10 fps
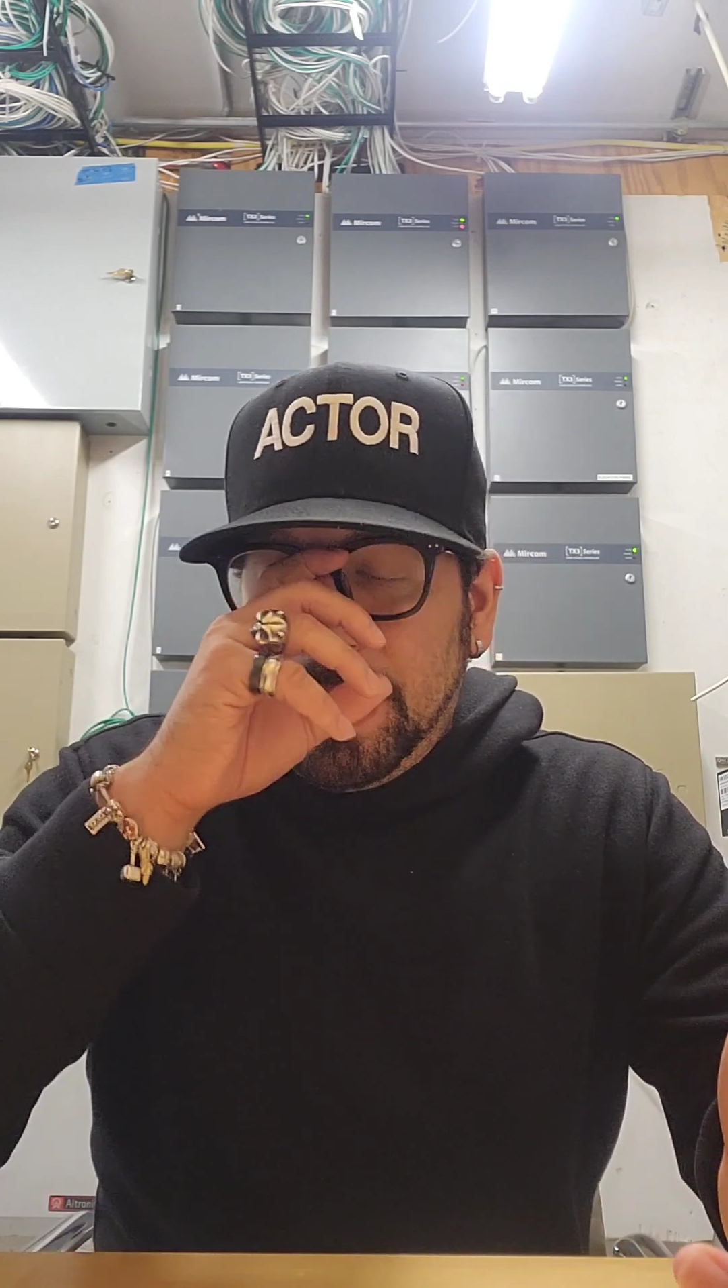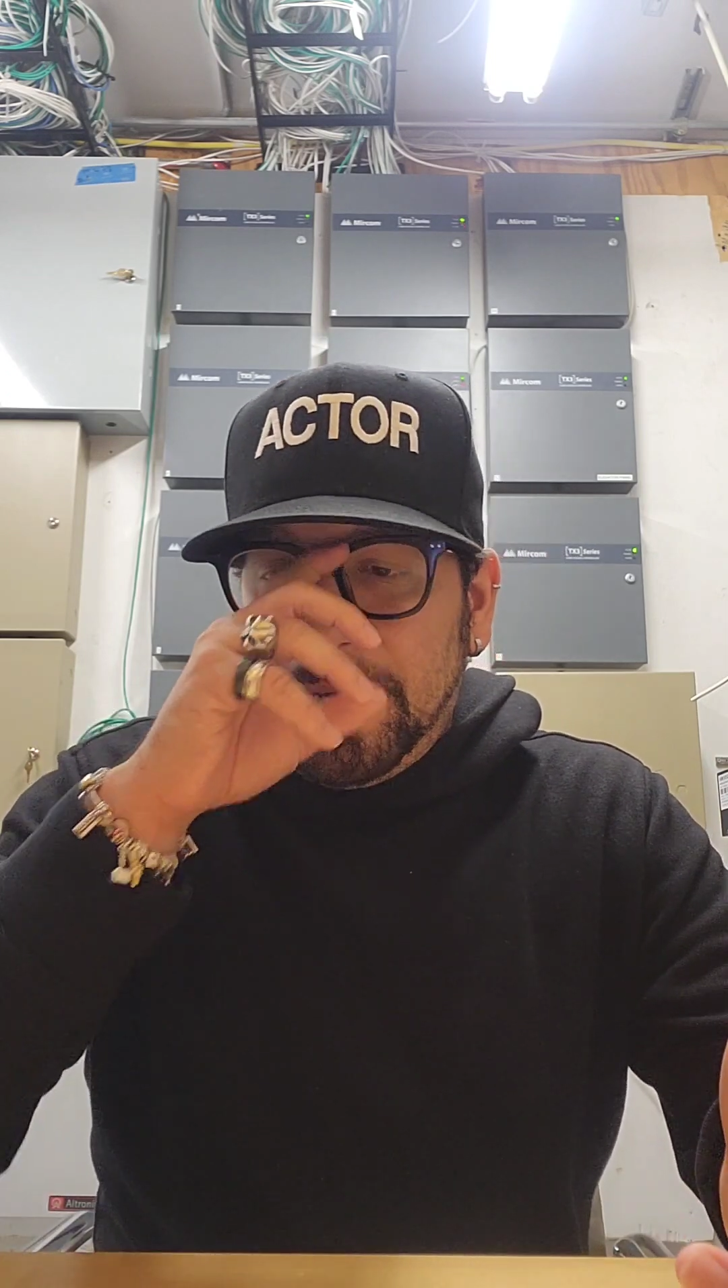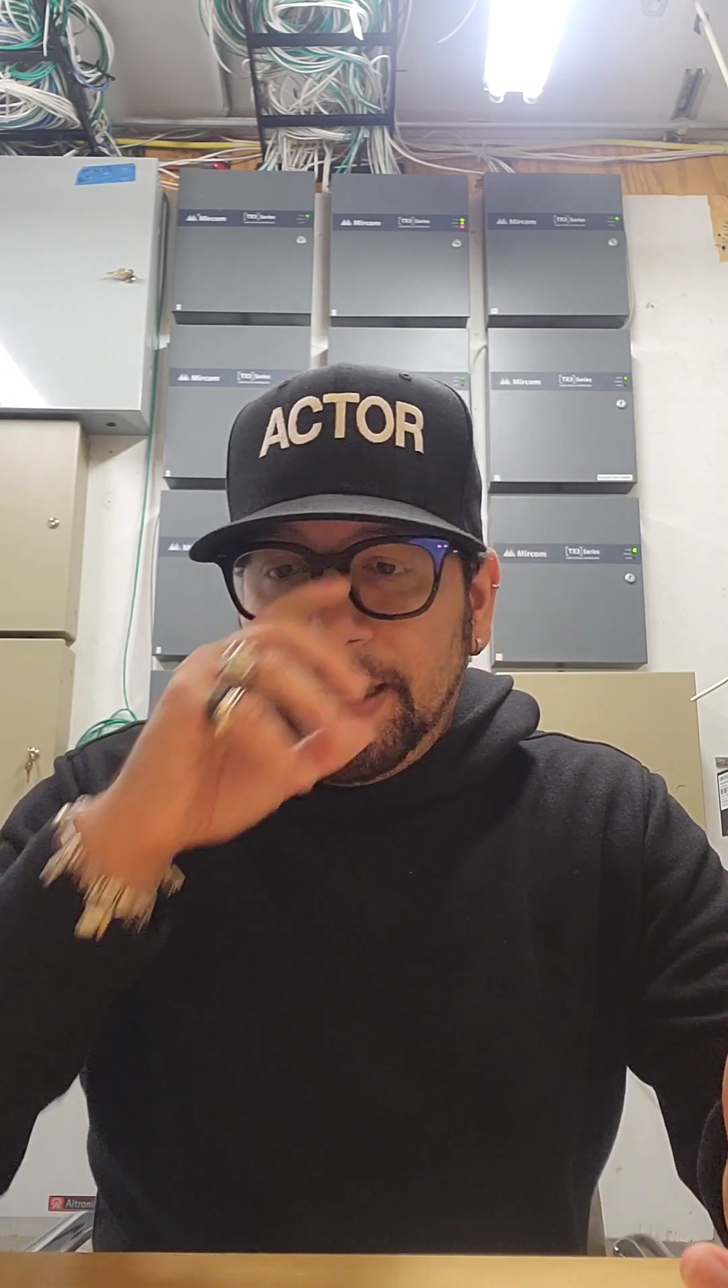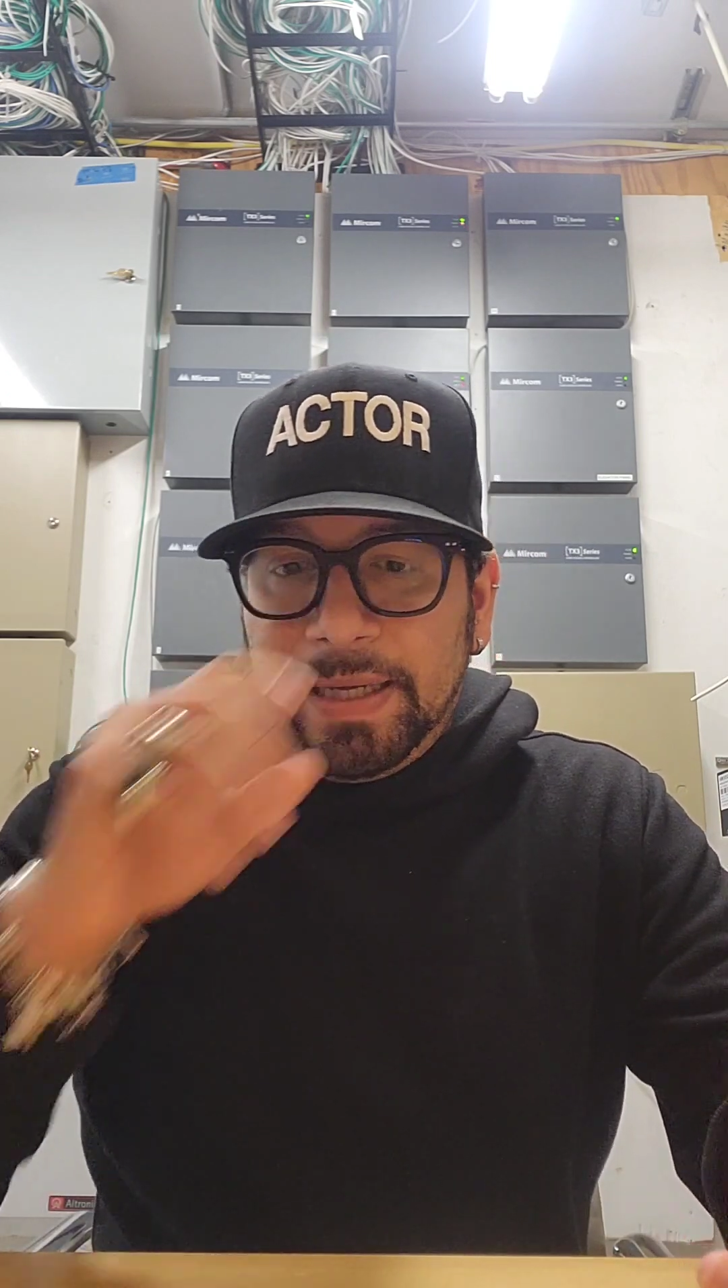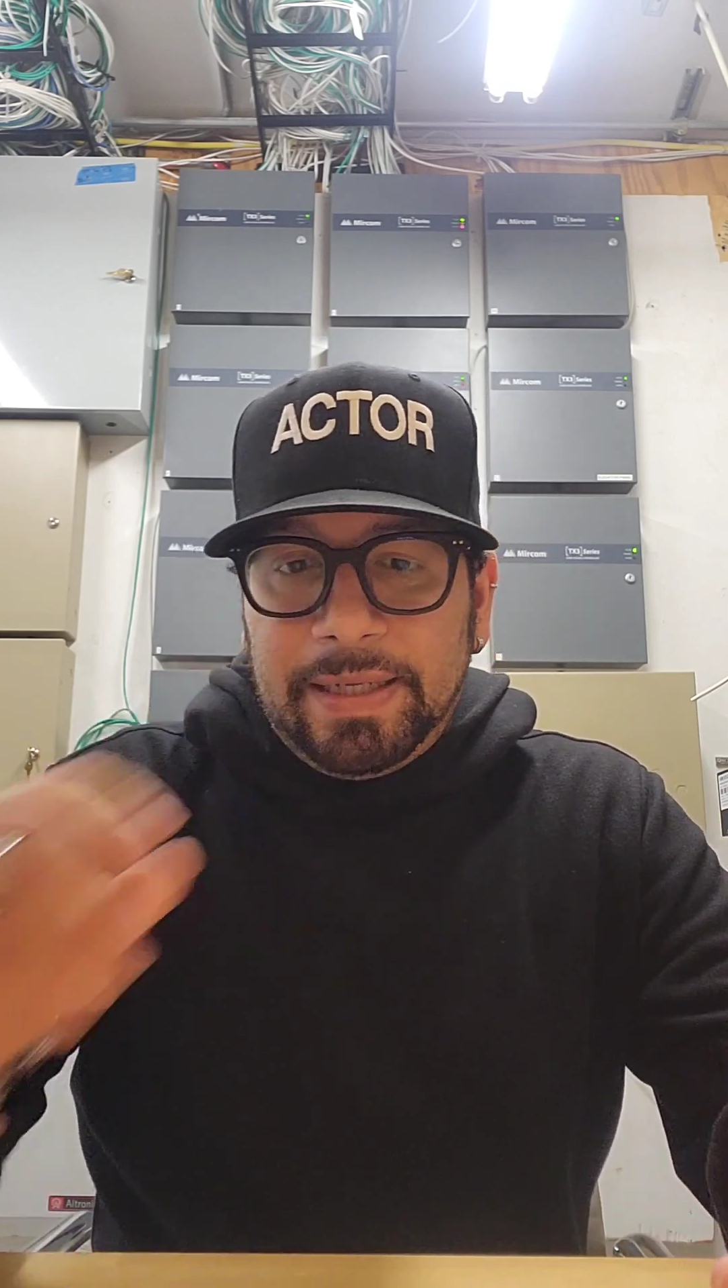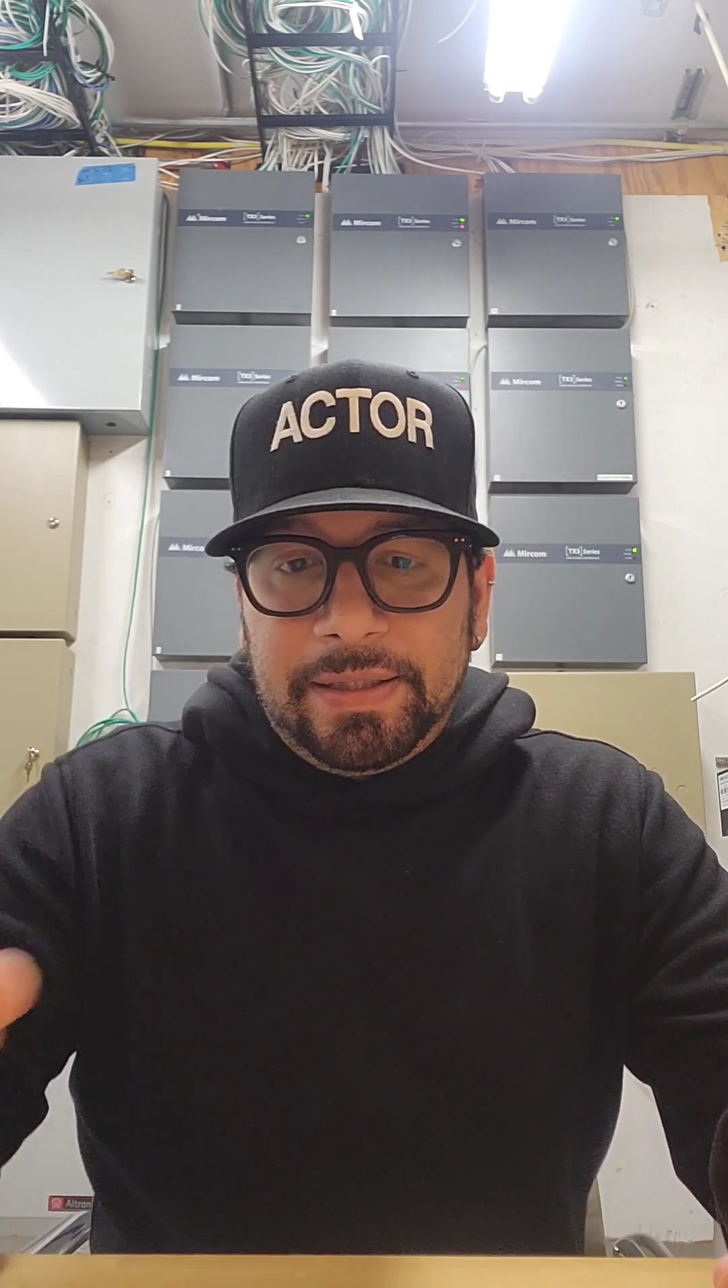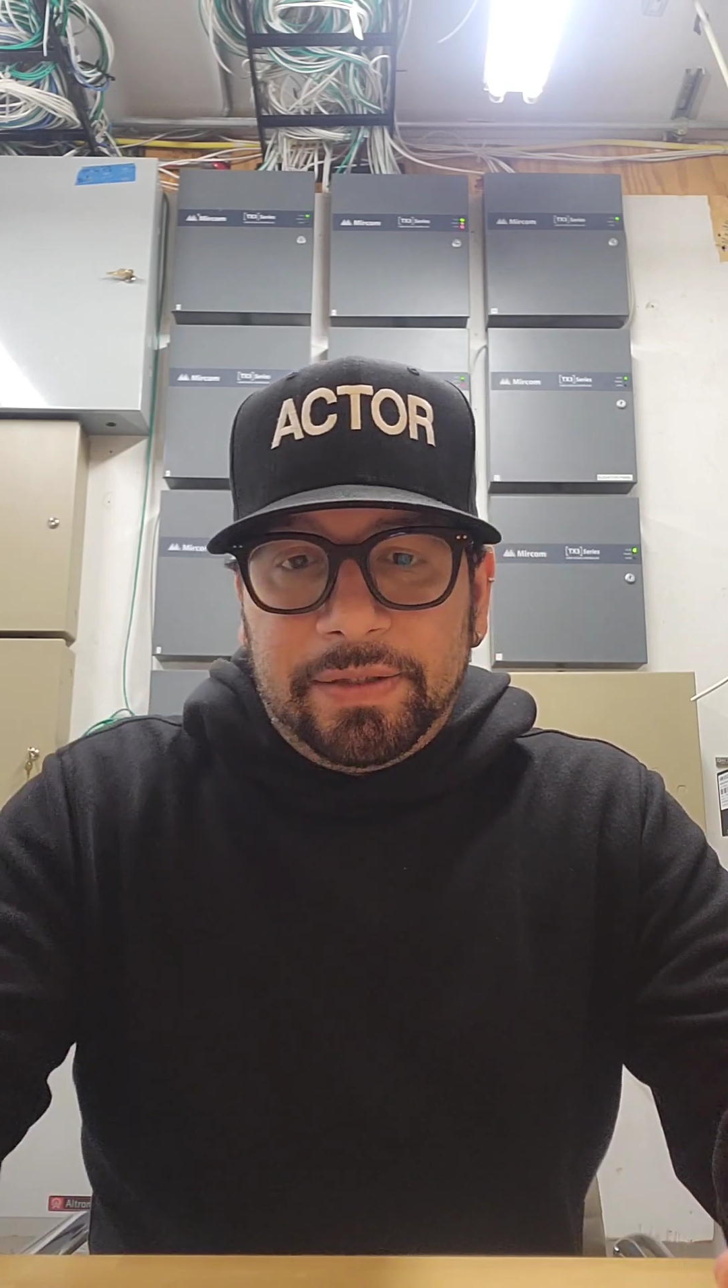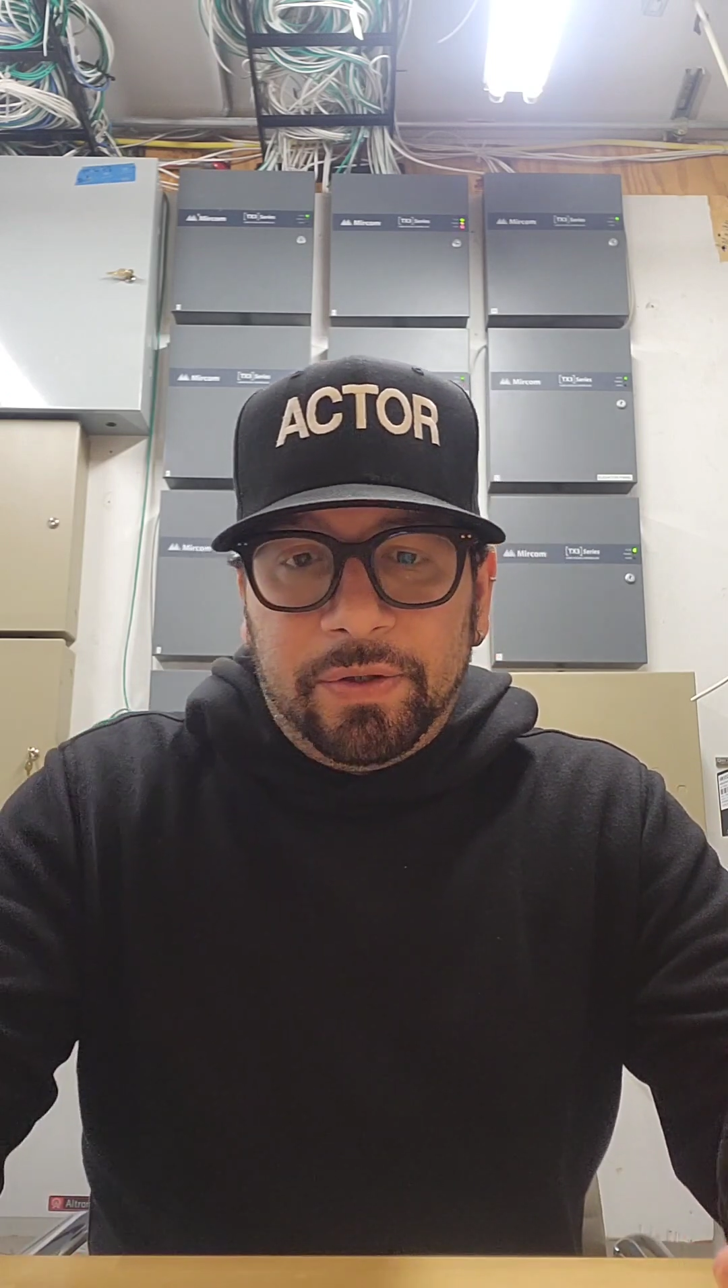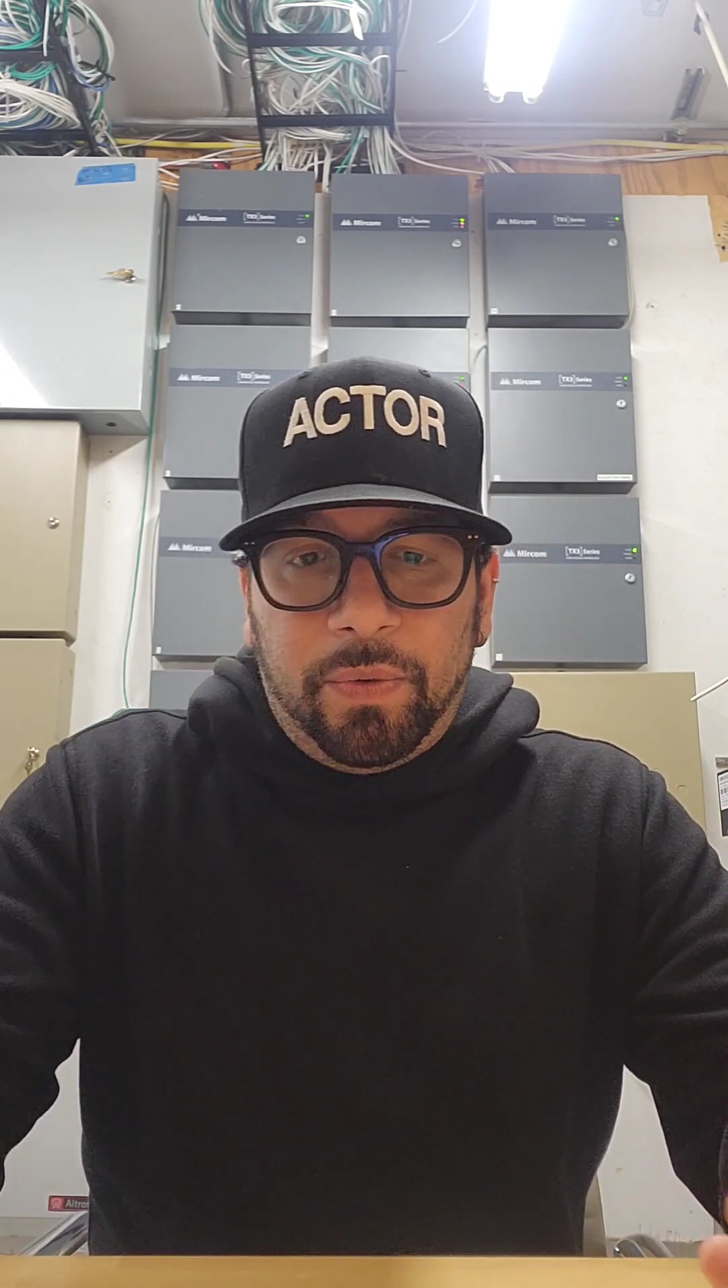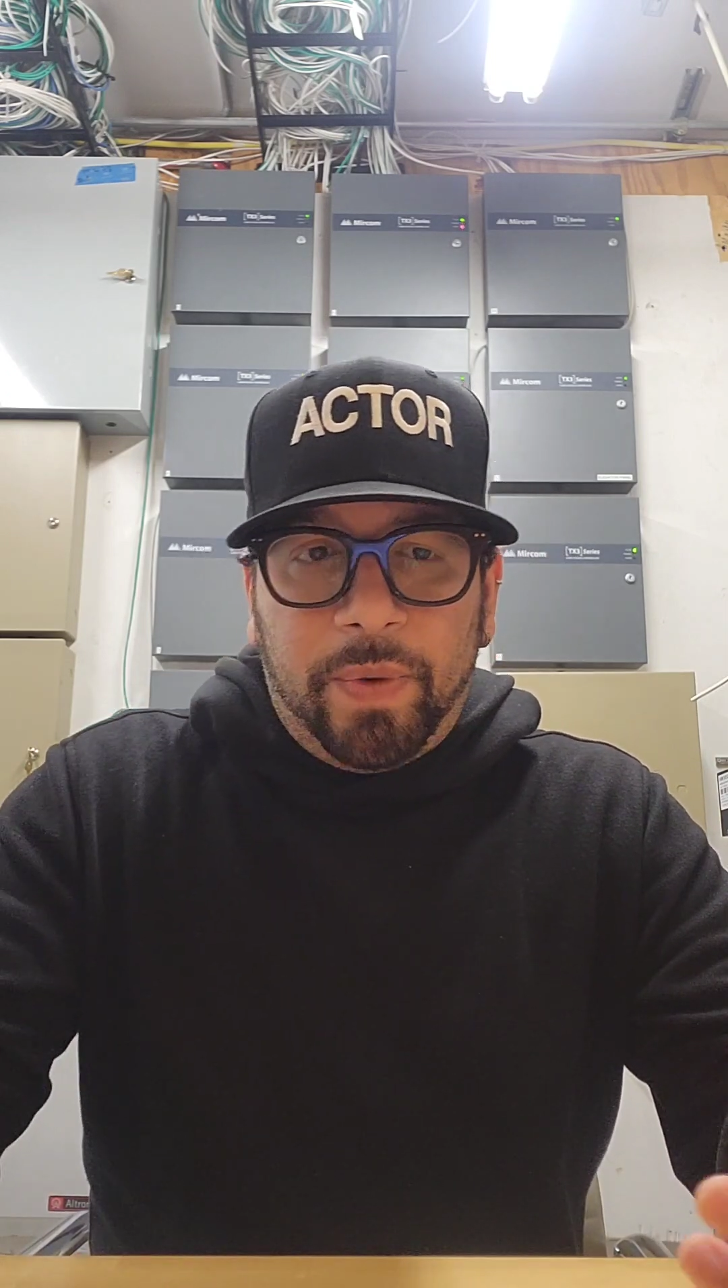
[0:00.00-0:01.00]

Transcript: and, you know,